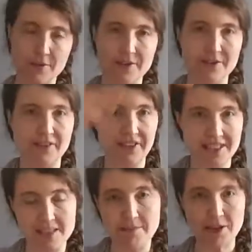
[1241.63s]
so they're very
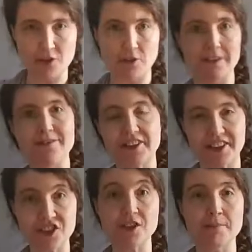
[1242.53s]
symmetrical and
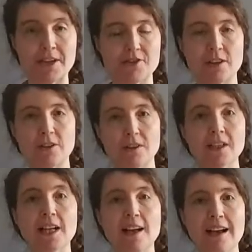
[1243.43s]
very
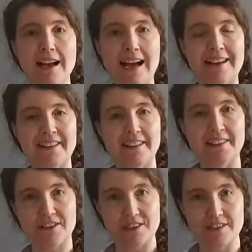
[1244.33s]
geometrical. And
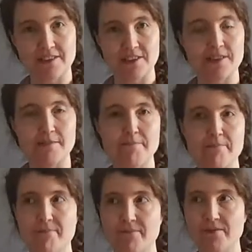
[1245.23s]
there's
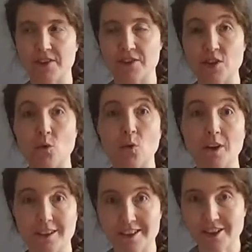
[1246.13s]
an
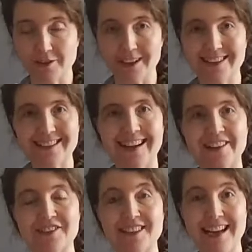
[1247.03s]
order to it,
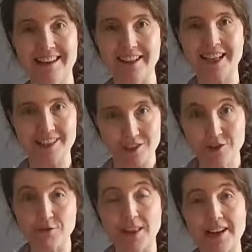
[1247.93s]
and there's an elegance
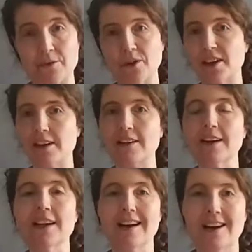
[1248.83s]
to that order.
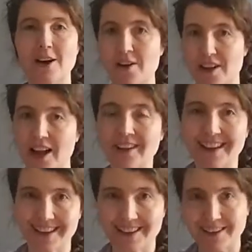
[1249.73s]

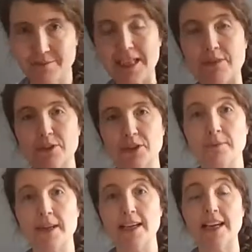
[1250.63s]
Unlike medieval
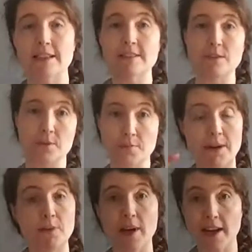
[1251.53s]
European castles, which,
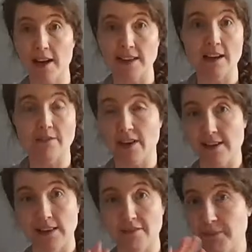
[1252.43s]
by the way, I
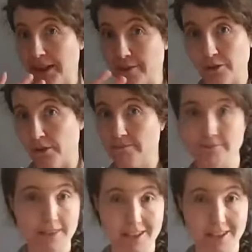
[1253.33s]
love medieval